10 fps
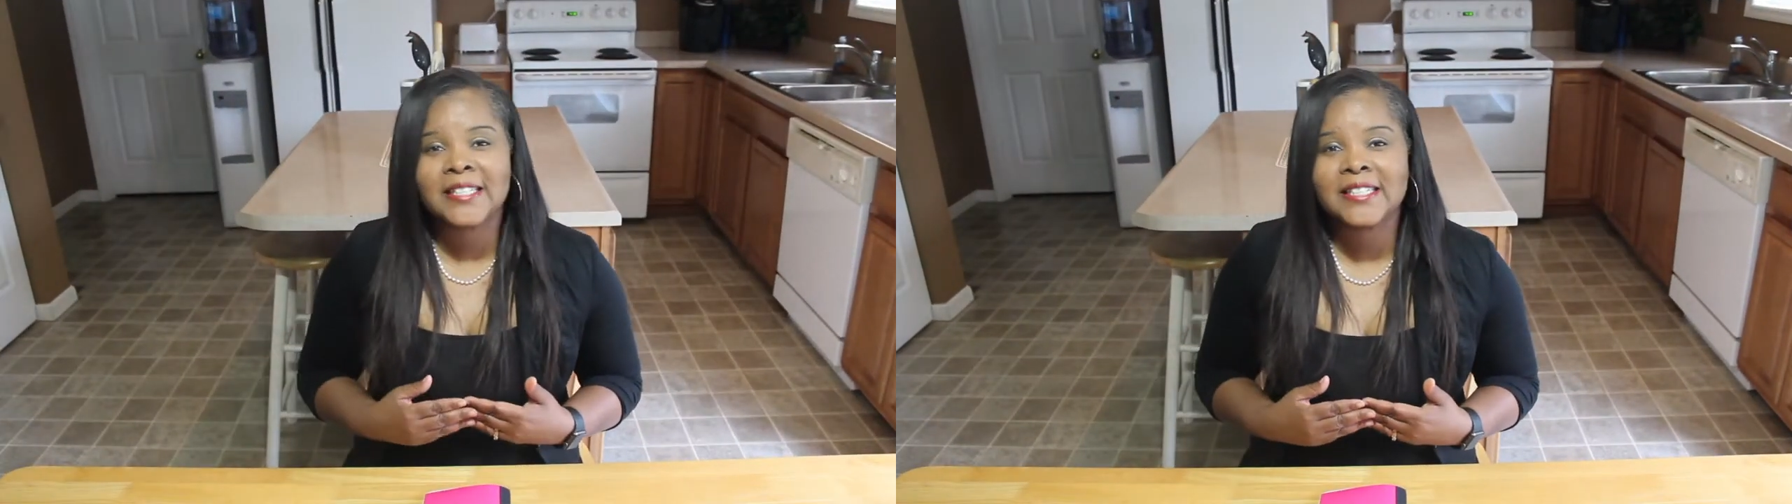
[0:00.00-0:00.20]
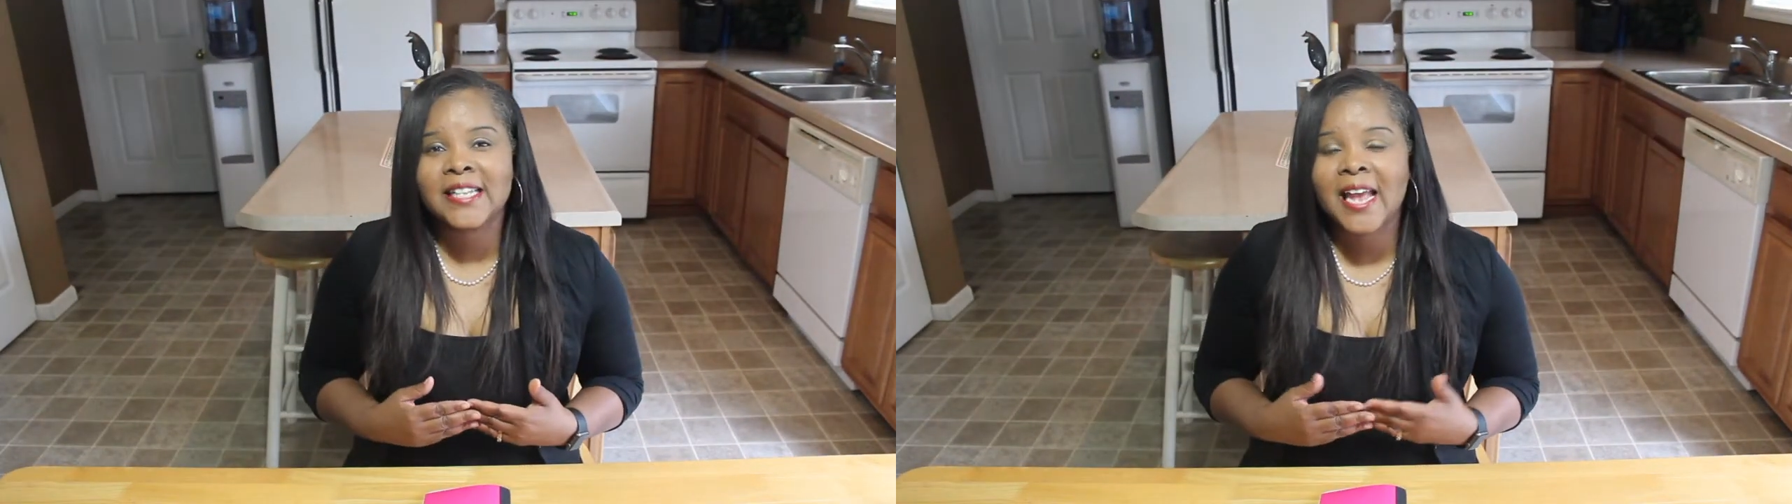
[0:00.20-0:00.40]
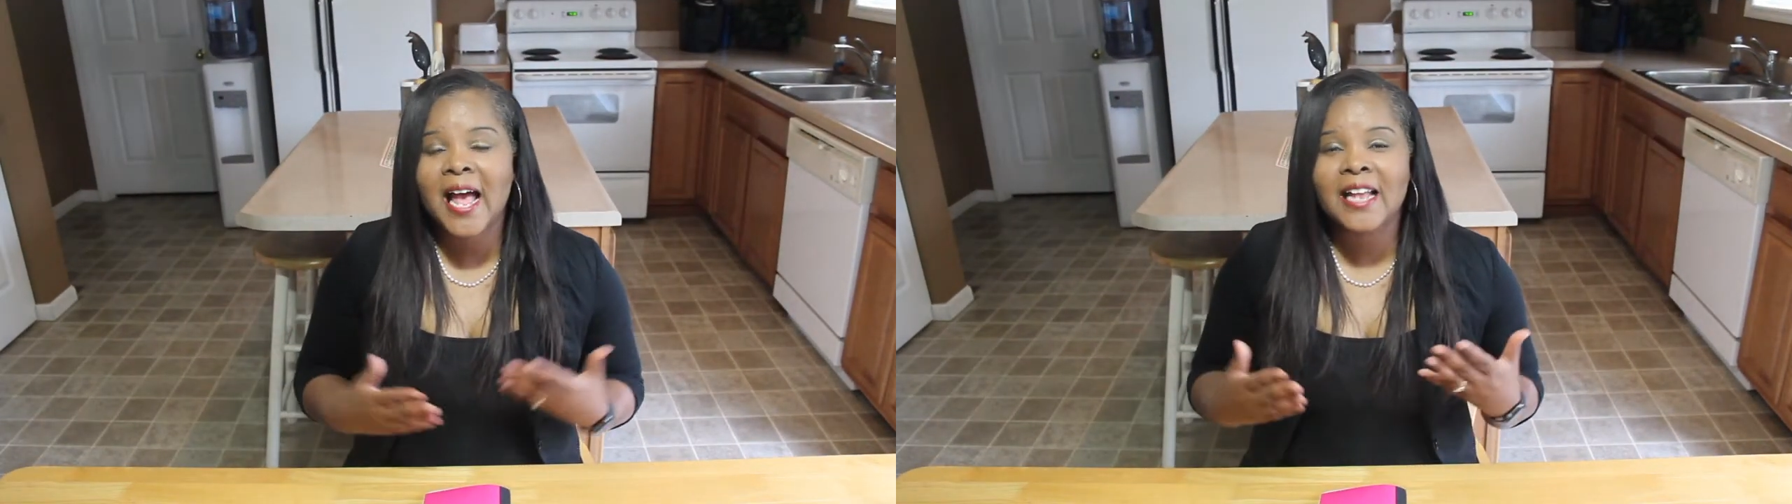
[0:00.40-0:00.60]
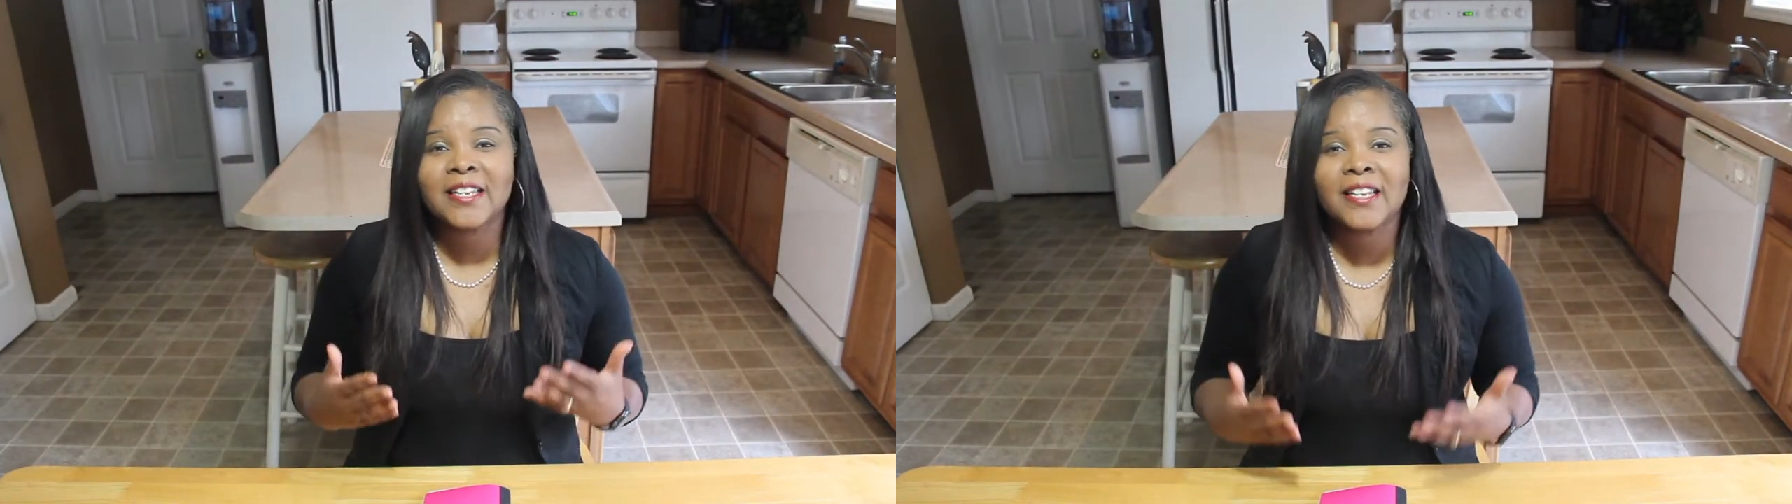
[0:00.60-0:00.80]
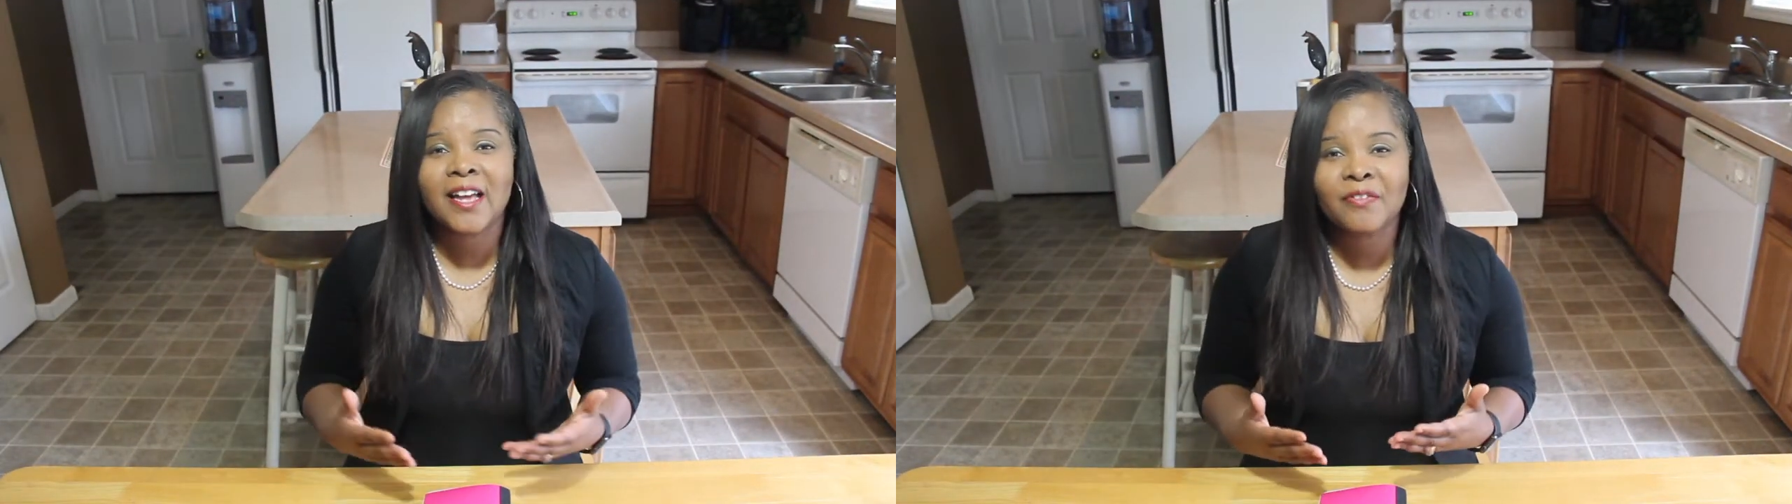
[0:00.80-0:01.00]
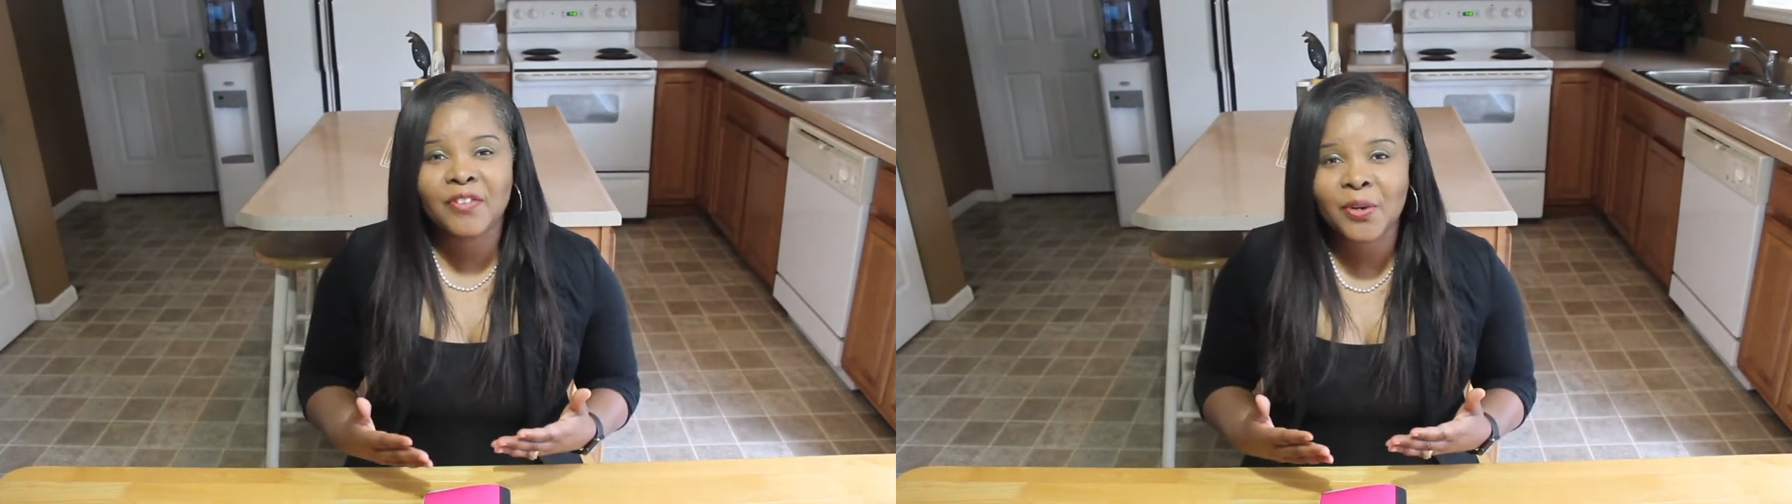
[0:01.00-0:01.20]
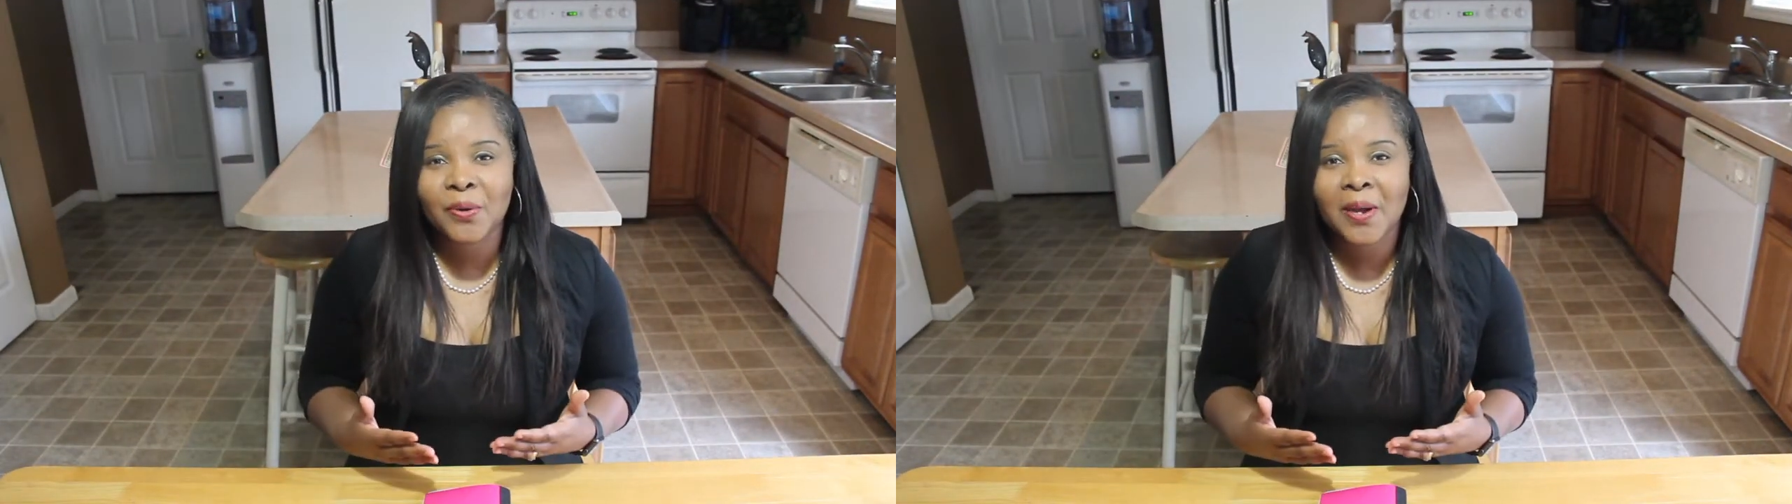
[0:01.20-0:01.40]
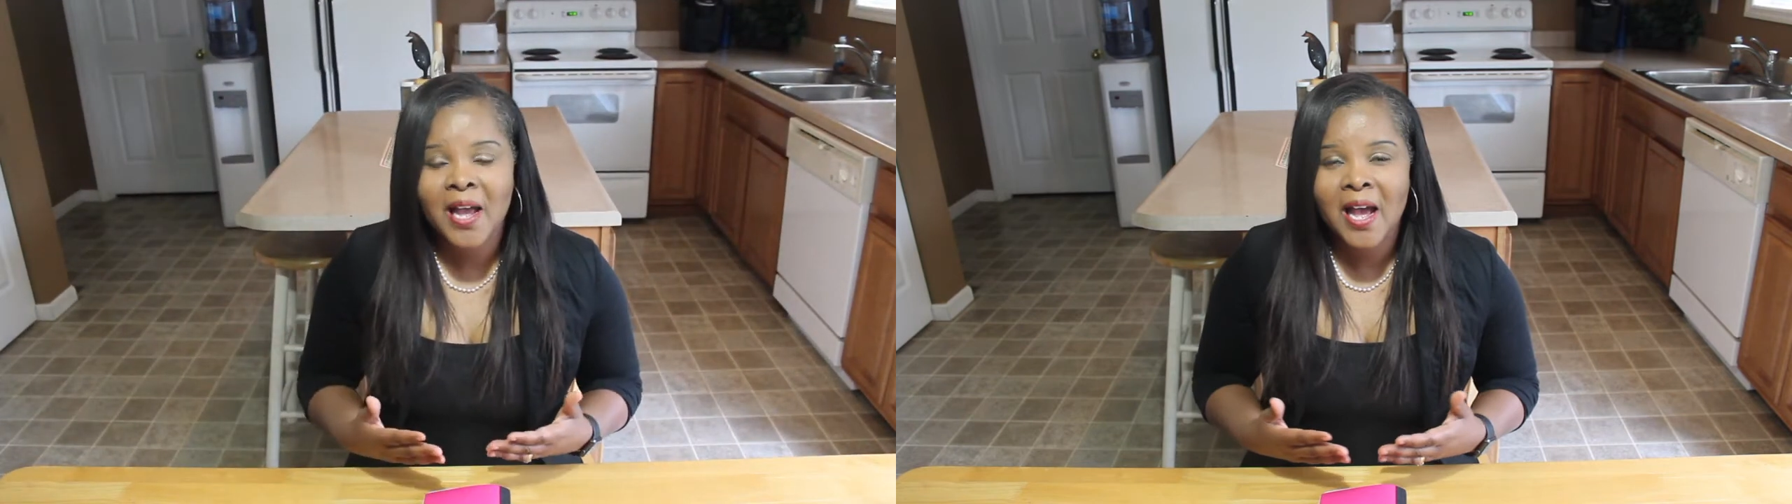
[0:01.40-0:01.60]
to say I love you,